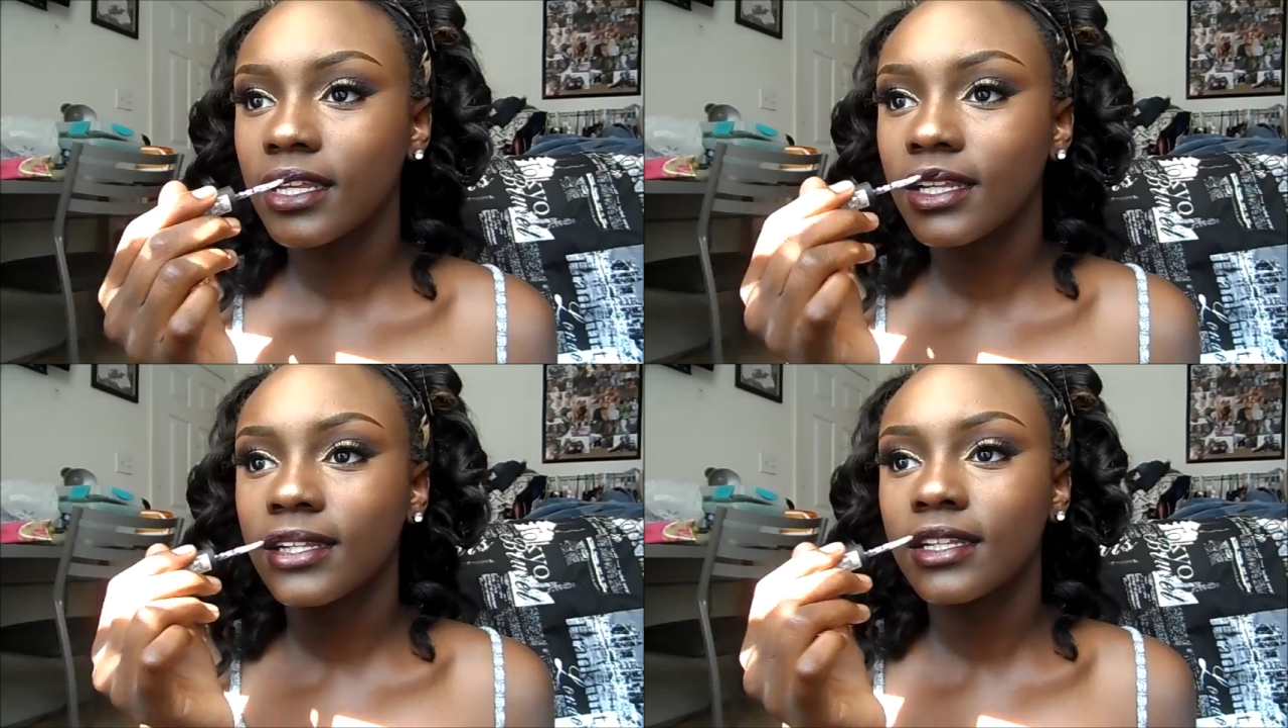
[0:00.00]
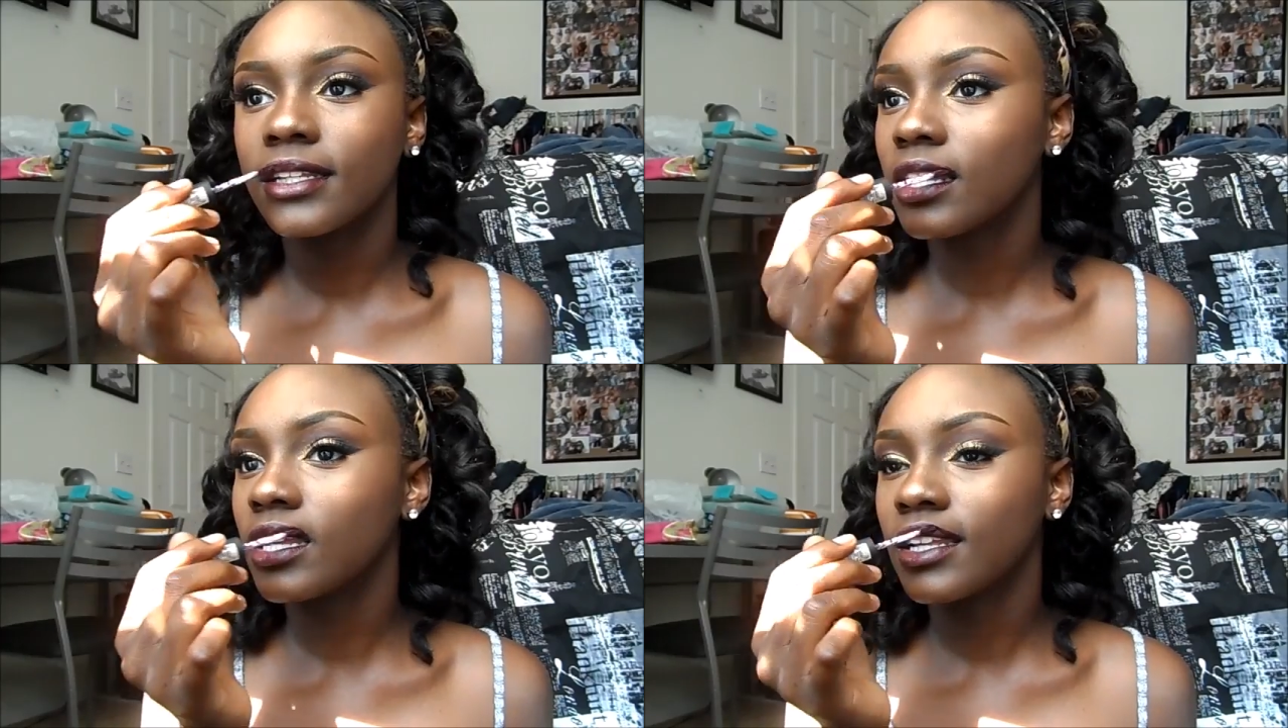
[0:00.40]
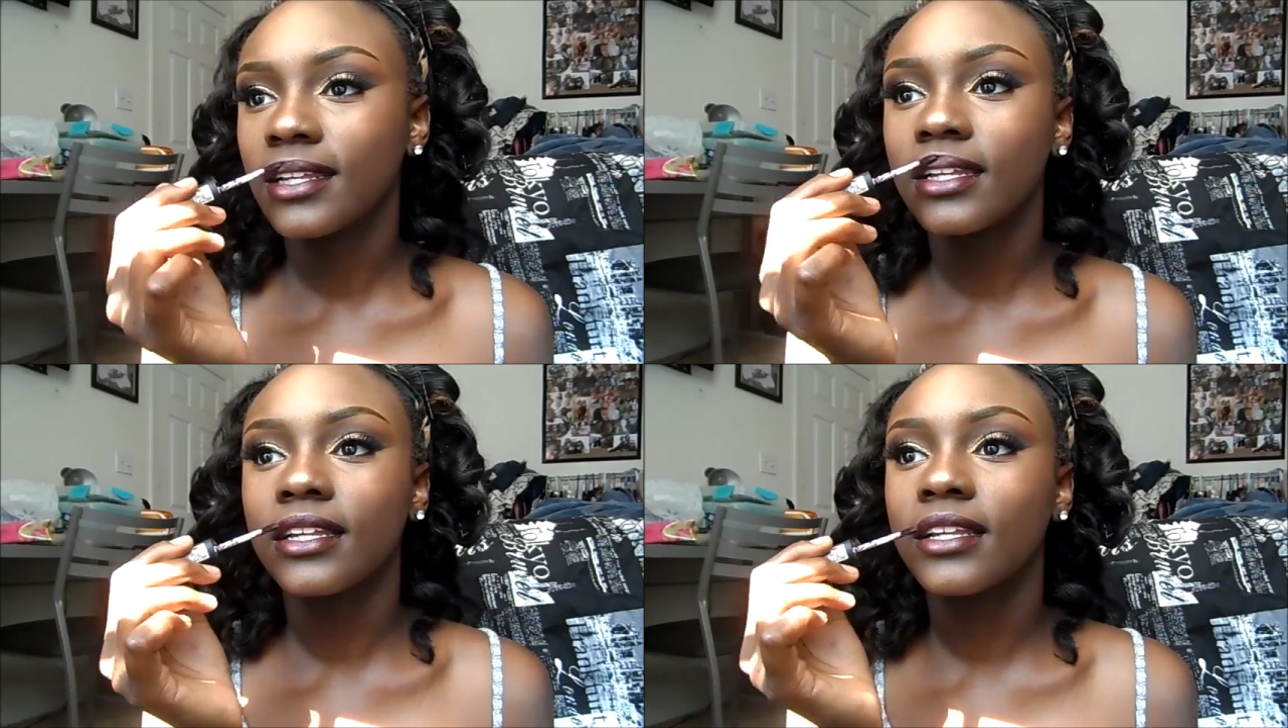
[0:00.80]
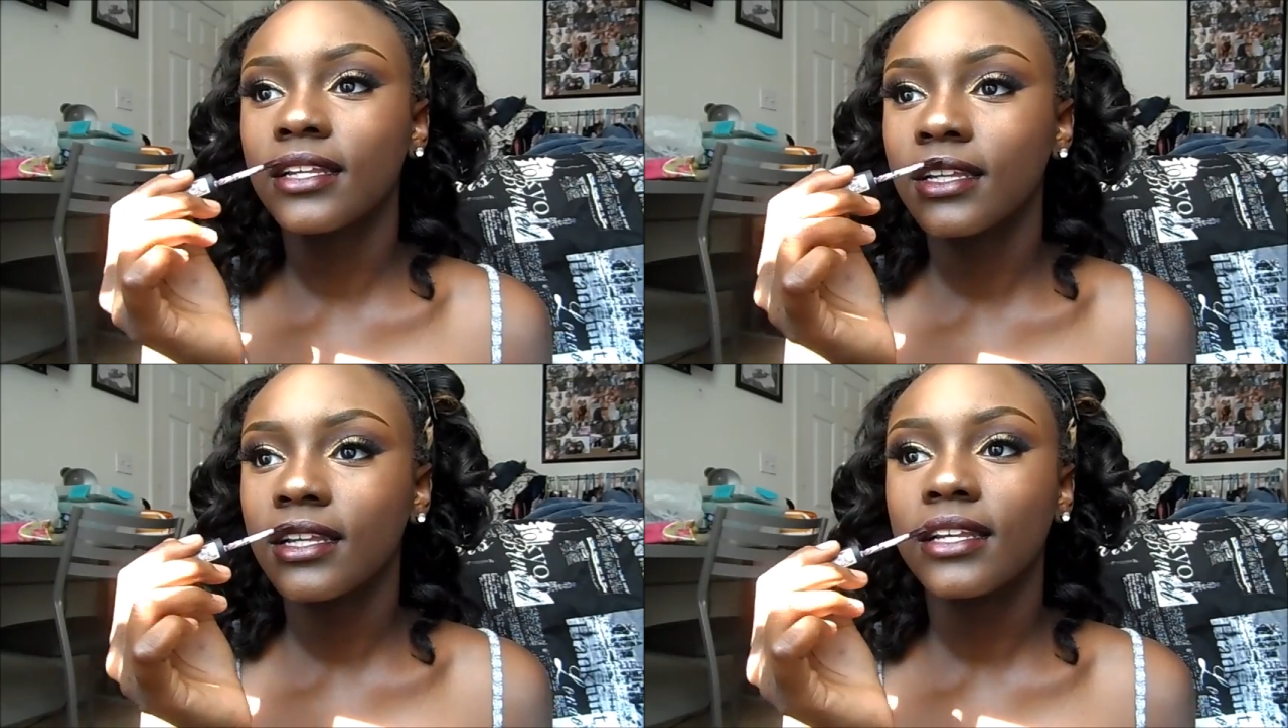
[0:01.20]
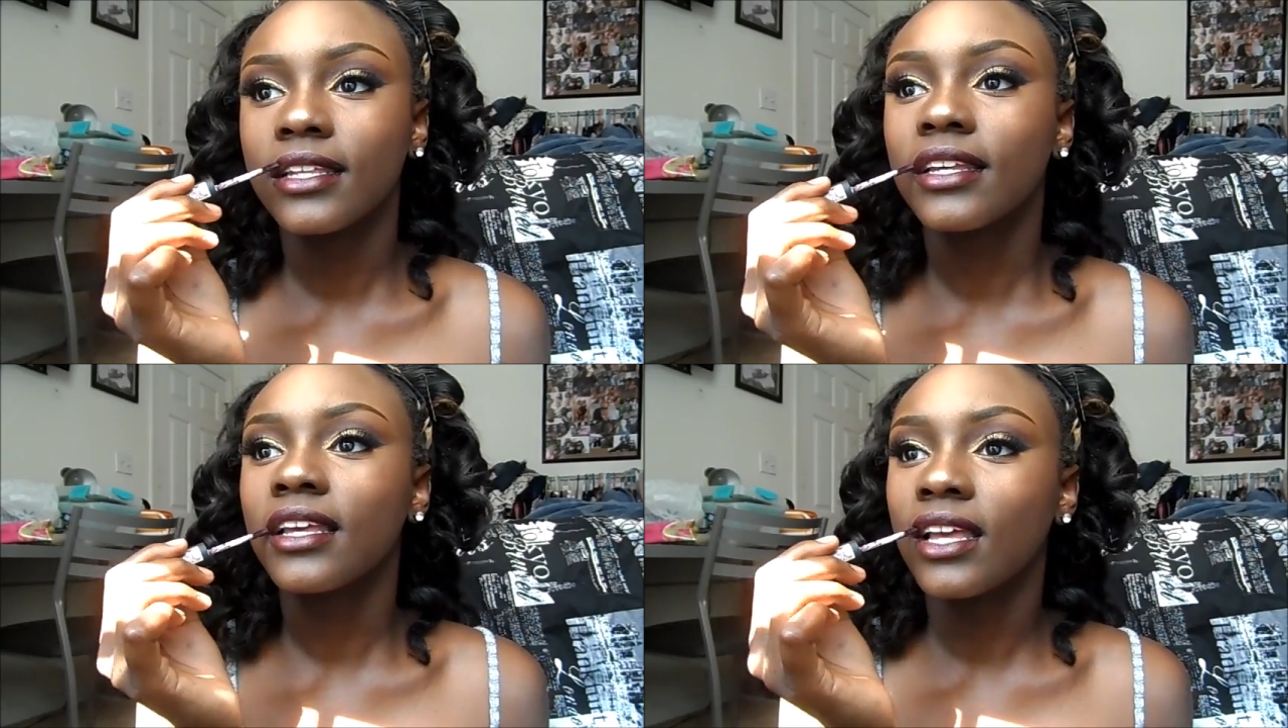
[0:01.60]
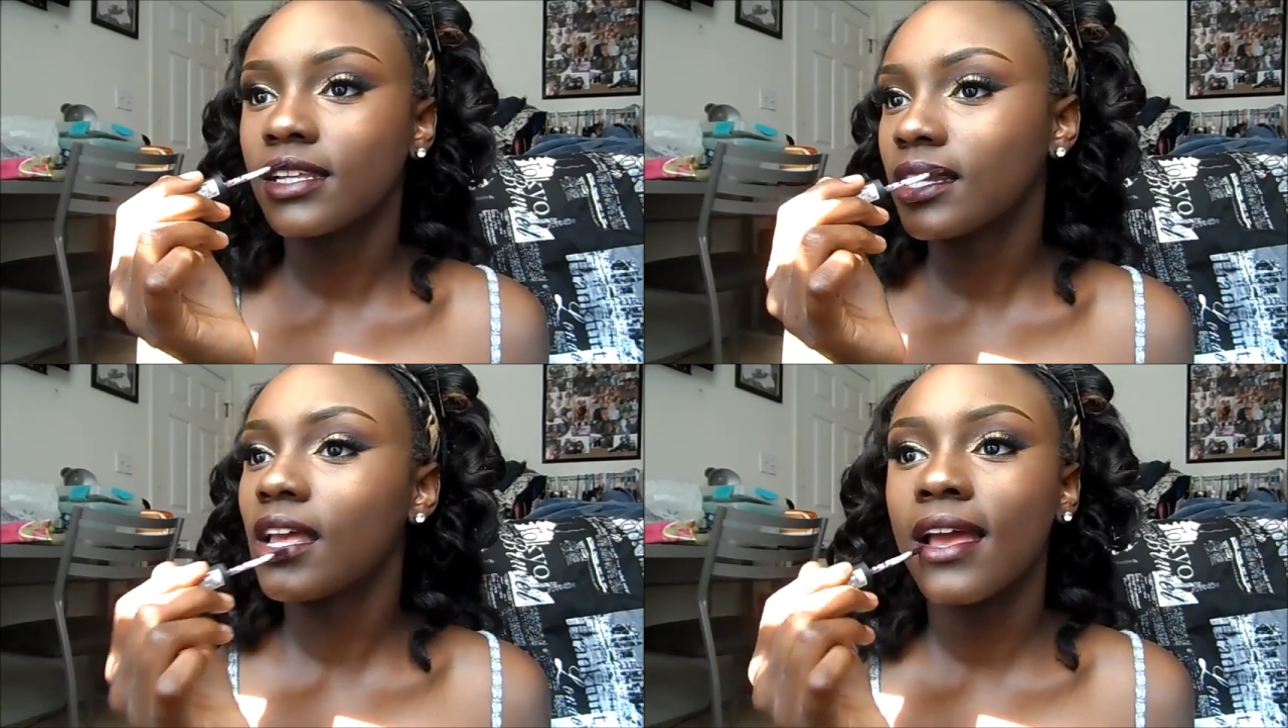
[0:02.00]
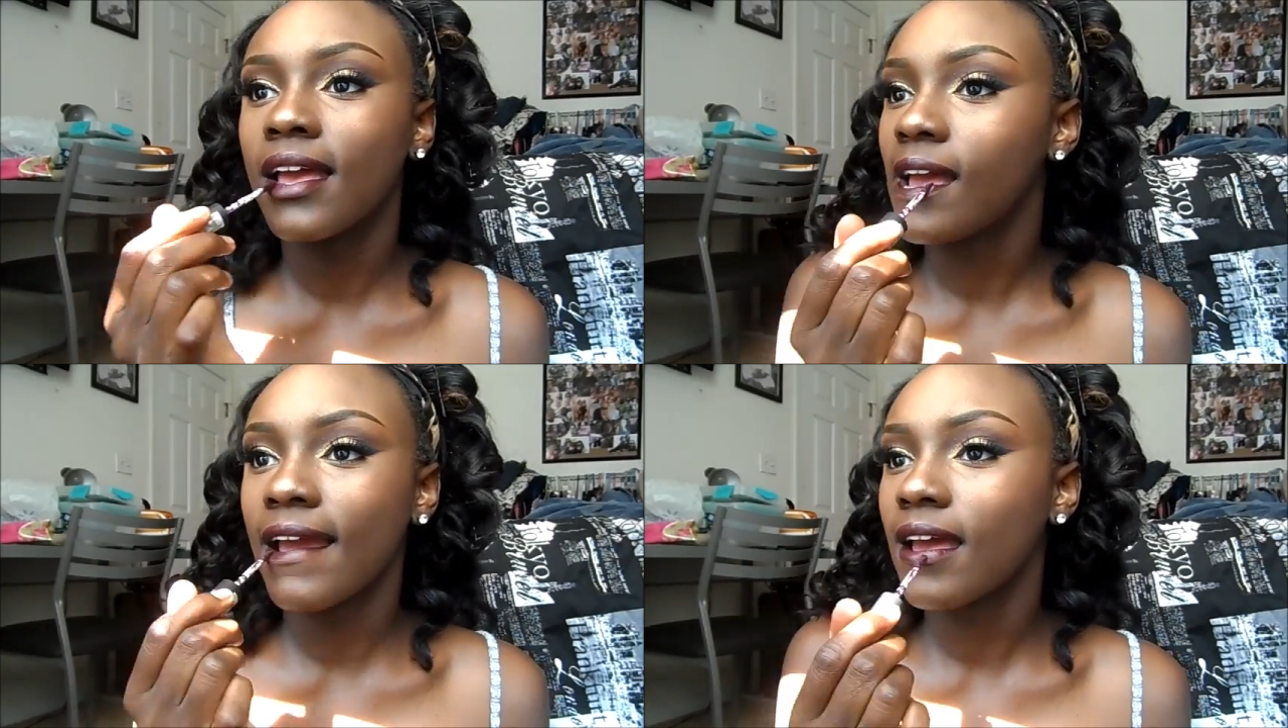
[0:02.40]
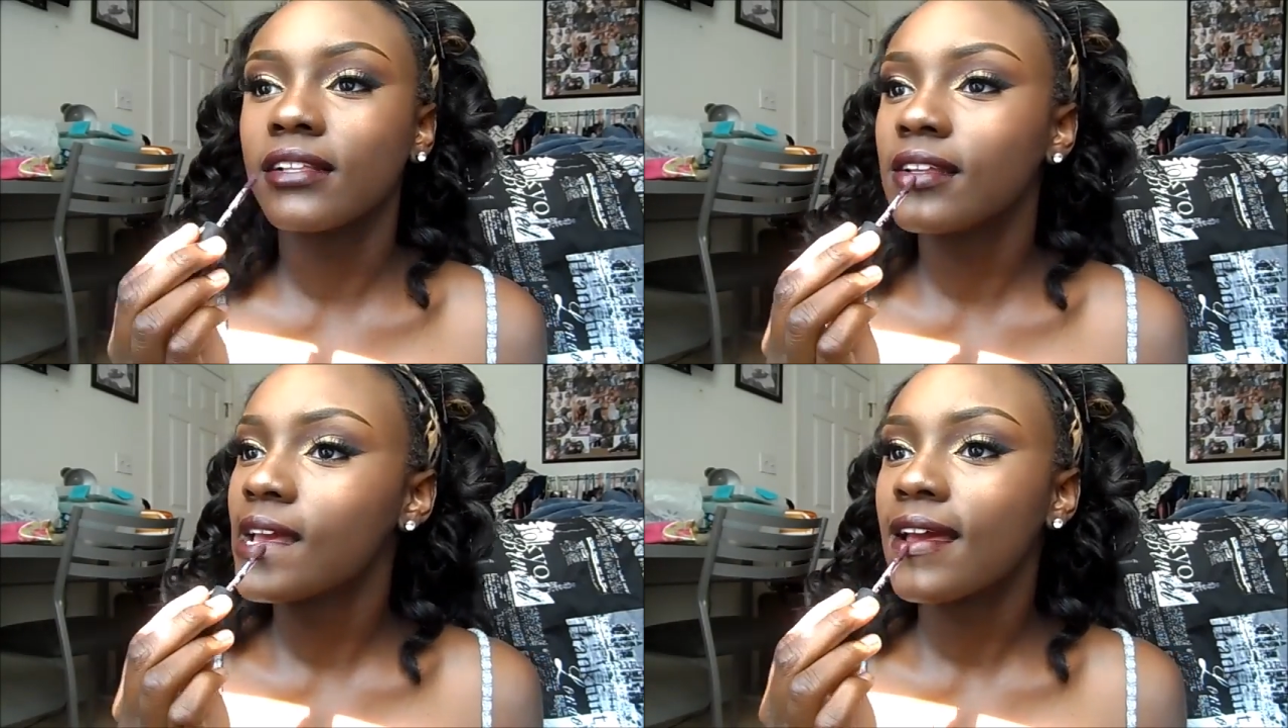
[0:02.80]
familiar with matte lipstick or liquid lipstick,